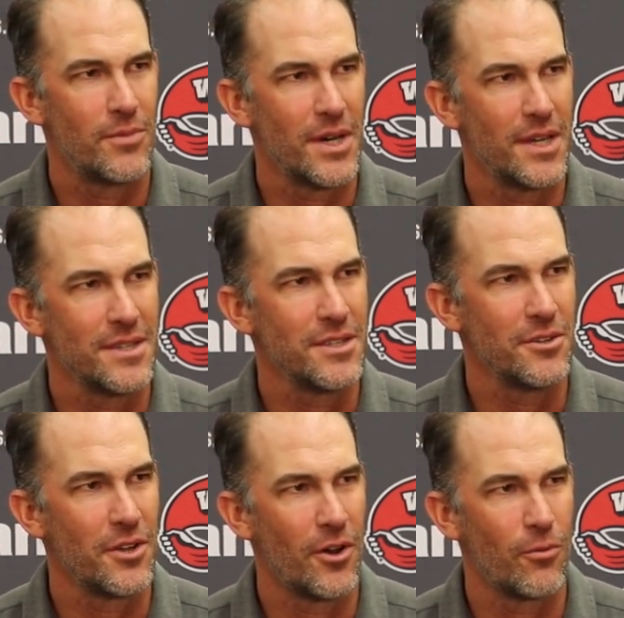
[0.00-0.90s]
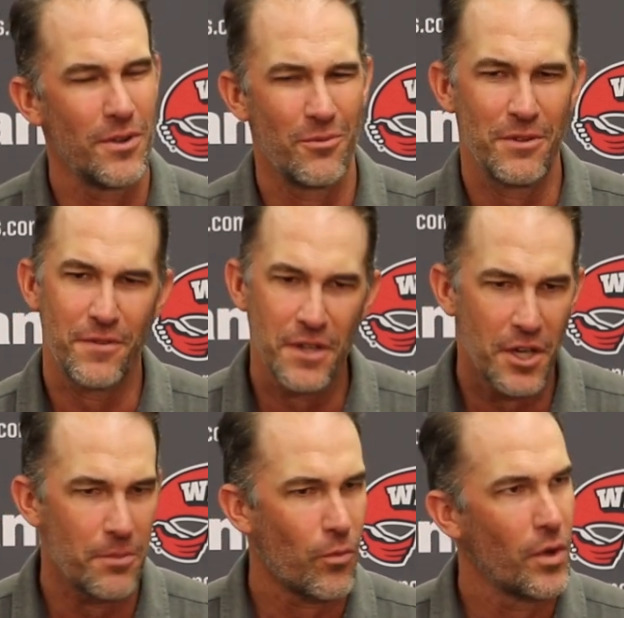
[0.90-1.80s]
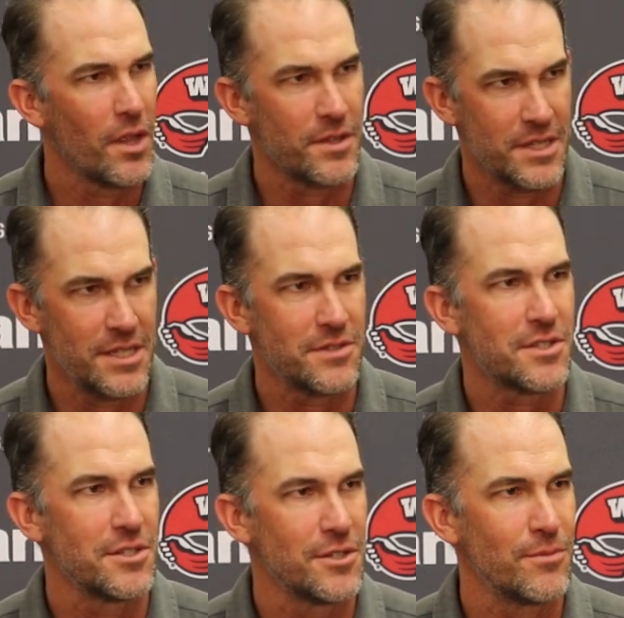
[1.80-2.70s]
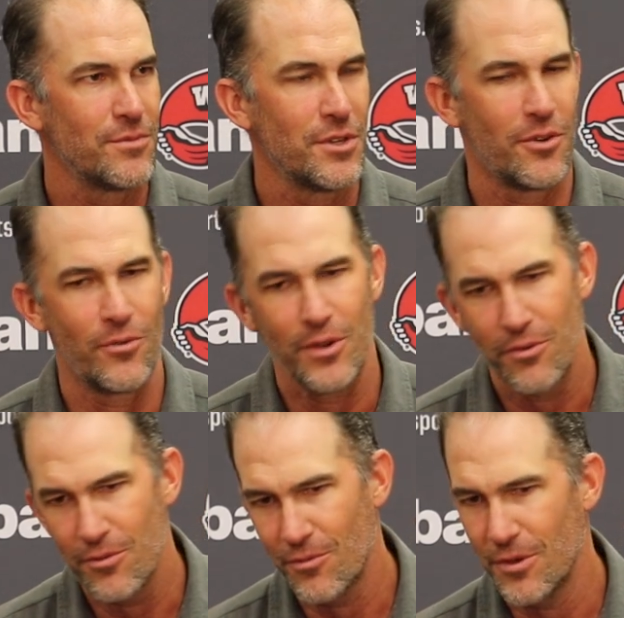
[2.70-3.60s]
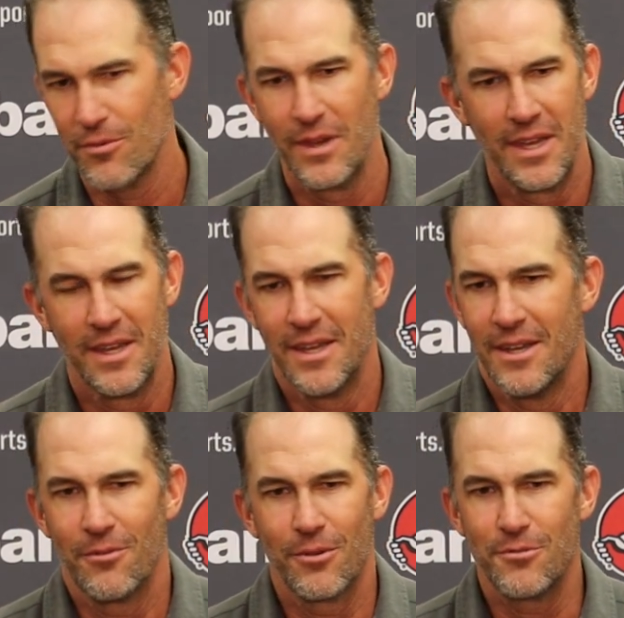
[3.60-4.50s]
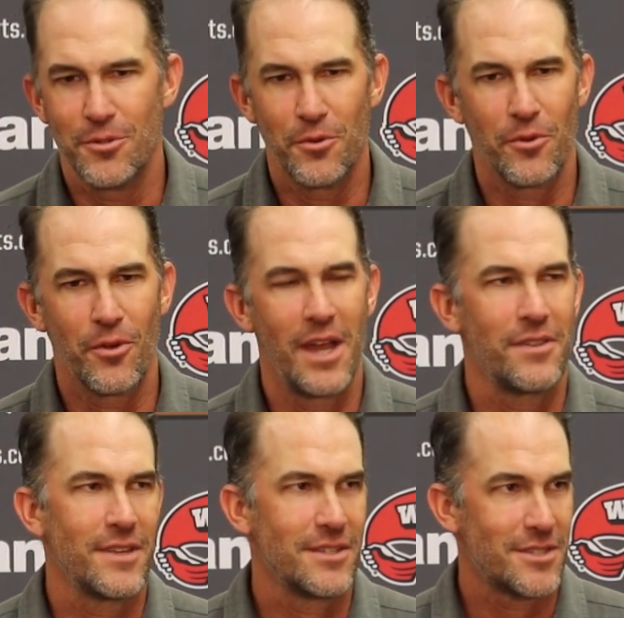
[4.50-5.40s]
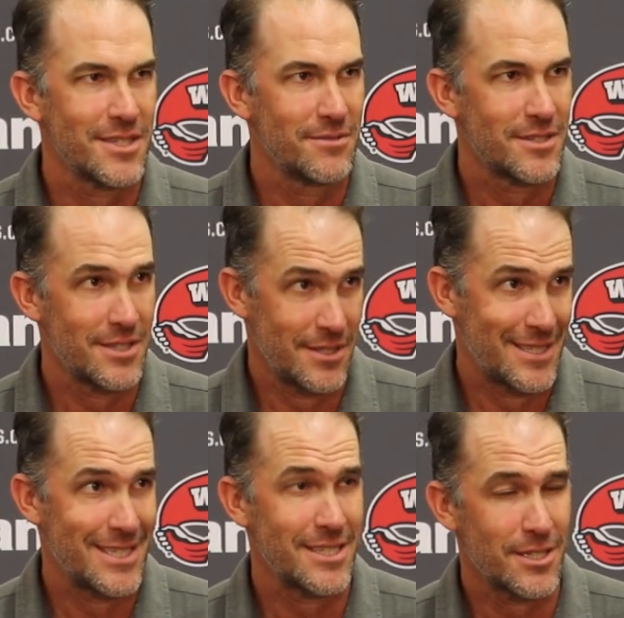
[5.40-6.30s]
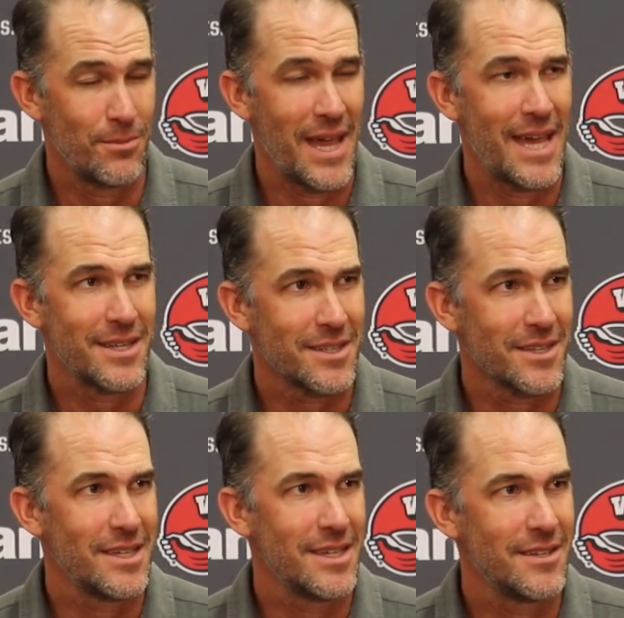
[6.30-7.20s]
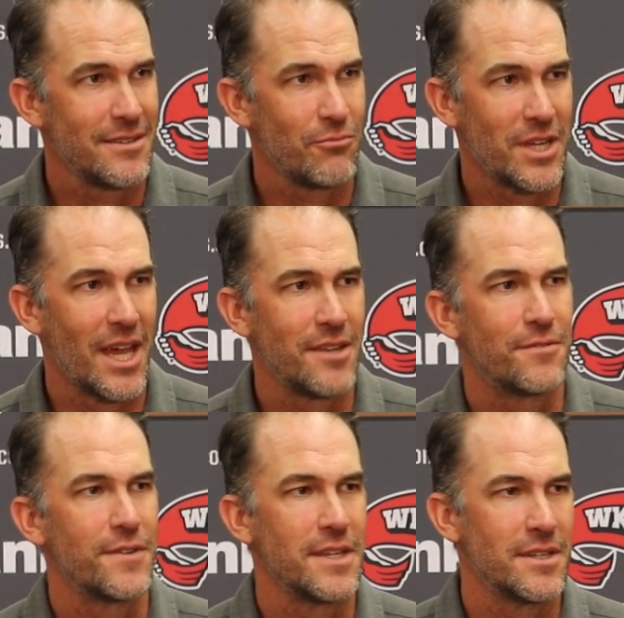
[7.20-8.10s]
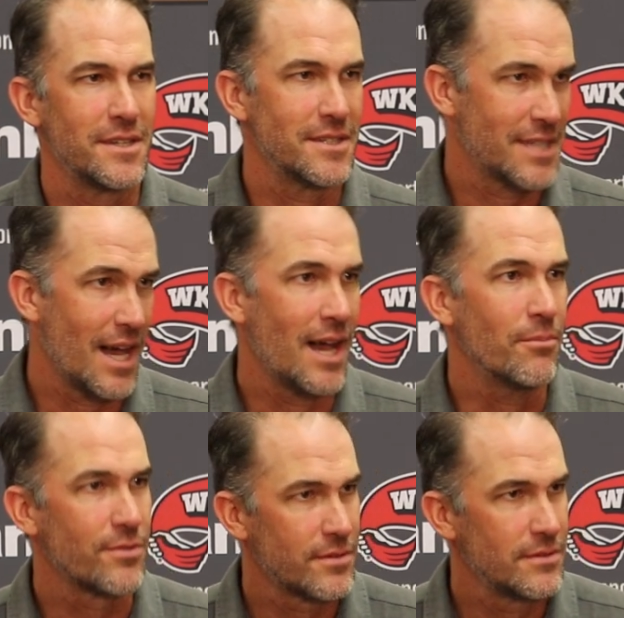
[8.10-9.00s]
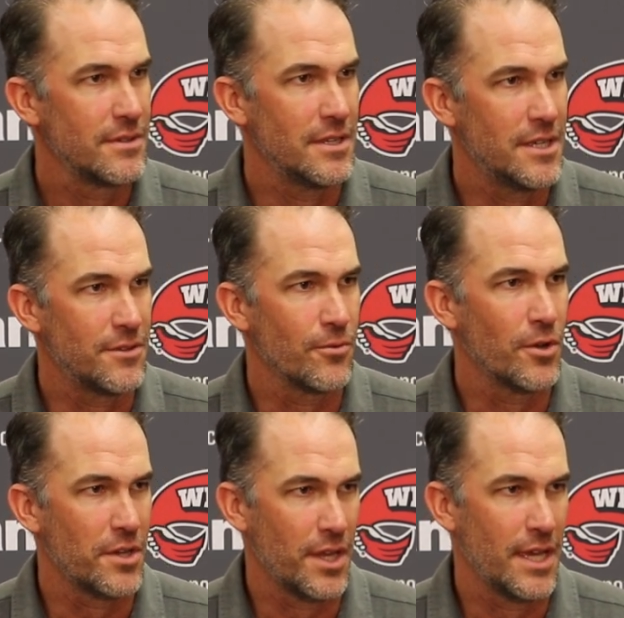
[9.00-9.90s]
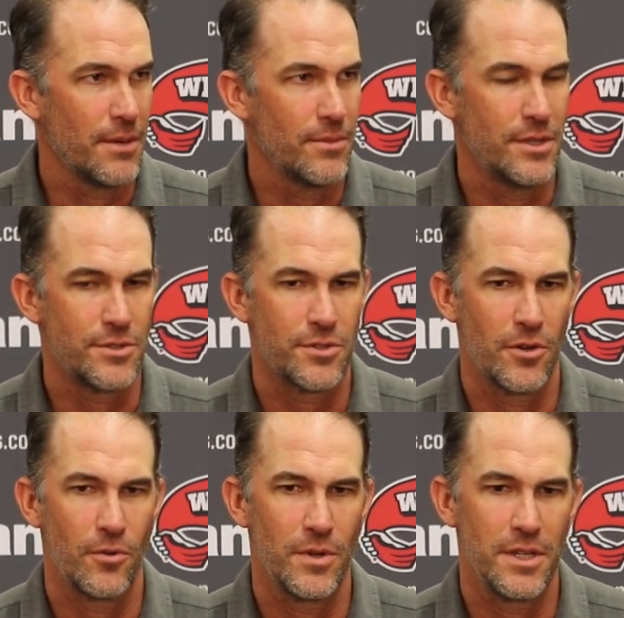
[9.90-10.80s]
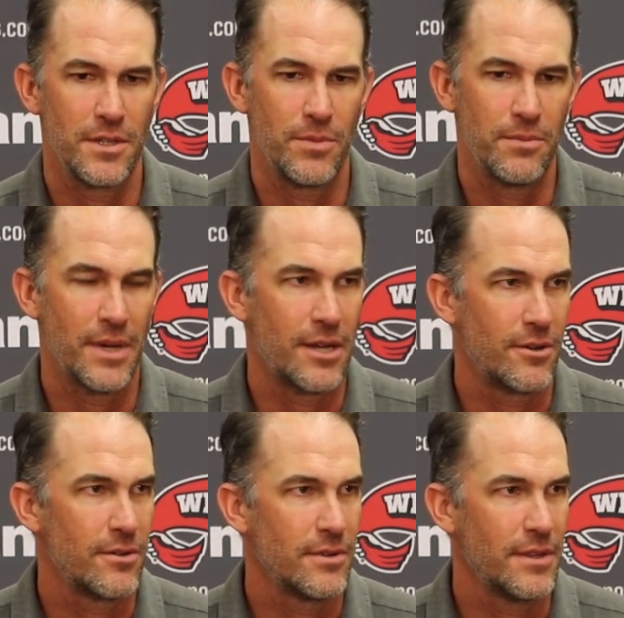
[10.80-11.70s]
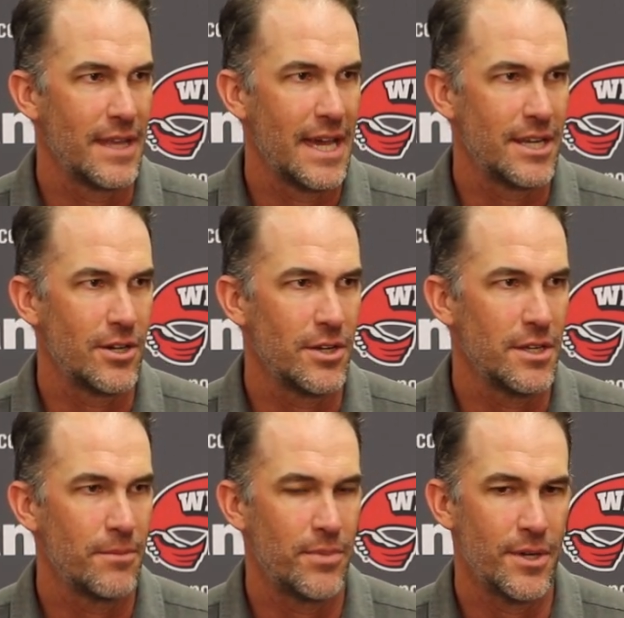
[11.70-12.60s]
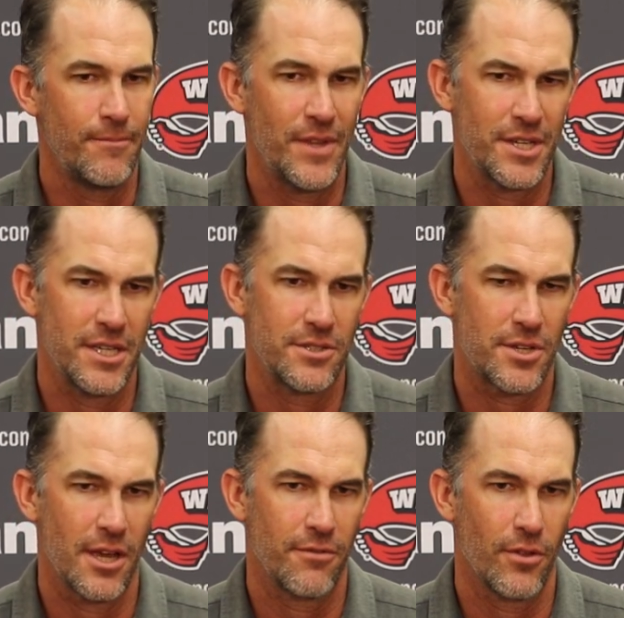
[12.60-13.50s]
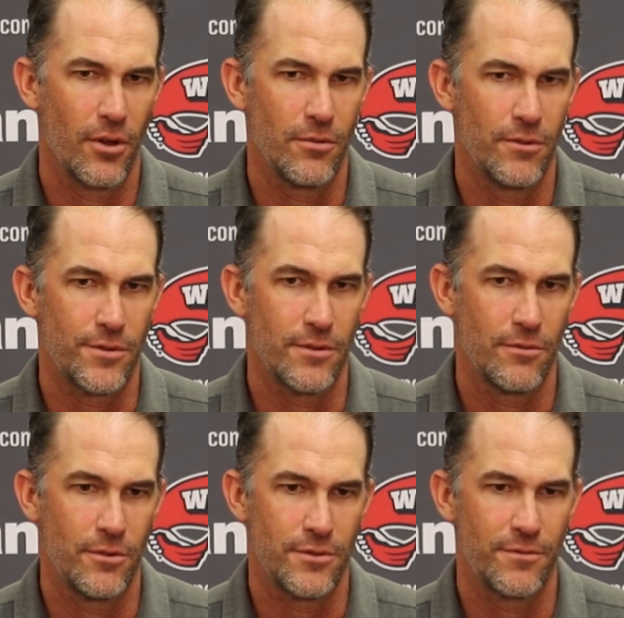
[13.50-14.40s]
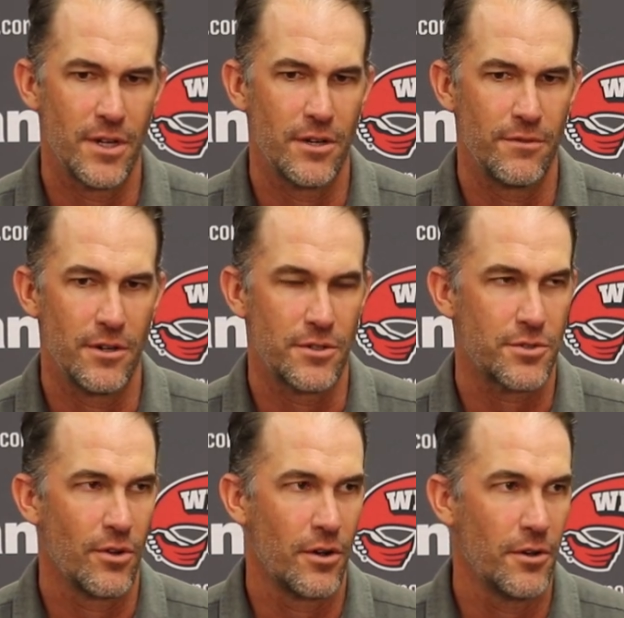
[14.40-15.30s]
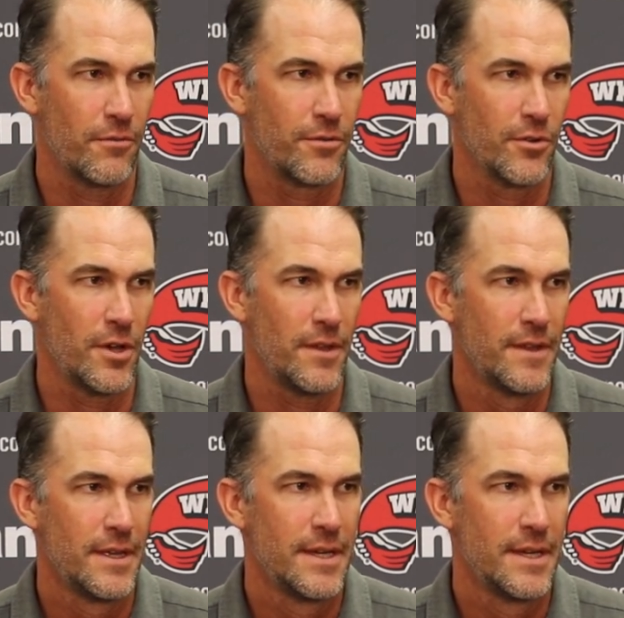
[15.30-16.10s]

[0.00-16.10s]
But, you know, we fit up well against them. You know, we were doing the right thing systematically. We got defeated at times in the run game. And so we need to be better in that area. But, again, South Florida was a very, very strong up front.